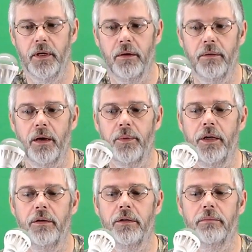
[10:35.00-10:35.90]
You know, that
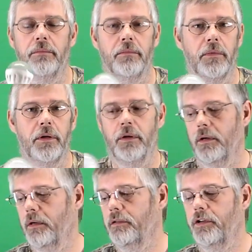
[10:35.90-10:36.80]
way you can
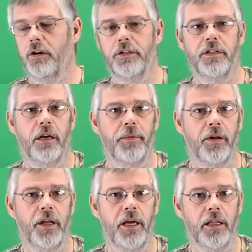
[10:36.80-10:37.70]
charge this up
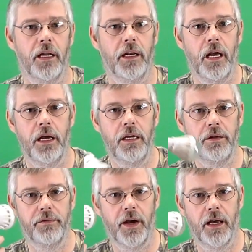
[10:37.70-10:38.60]
all day, and then at night
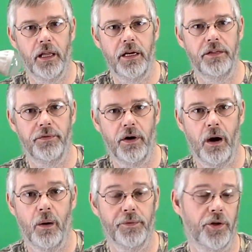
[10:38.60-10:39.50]
you've got lights for
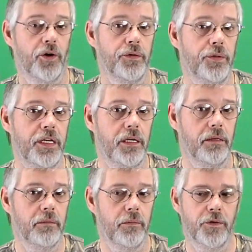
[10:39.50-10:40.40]
however long you need.
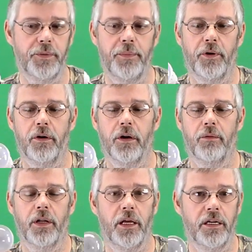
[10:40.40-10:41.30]
Most people aren't going
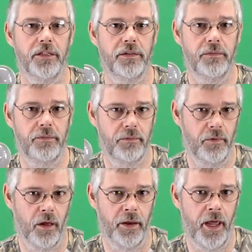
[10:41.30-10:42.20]
to run lights
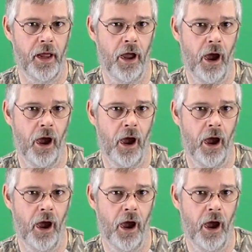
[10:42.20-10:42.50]
all day.